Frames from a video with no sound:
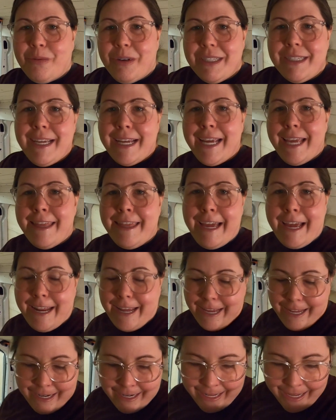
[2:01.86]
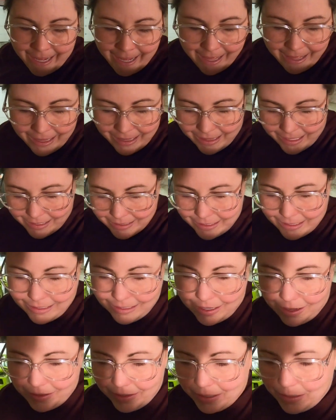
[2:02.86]
once I get that in, this is
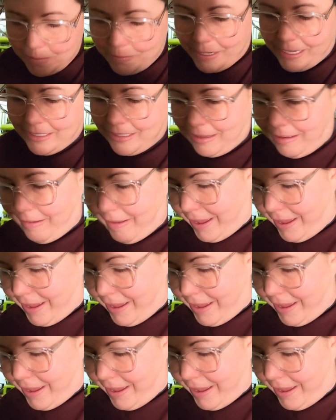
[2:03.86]
all the space I'll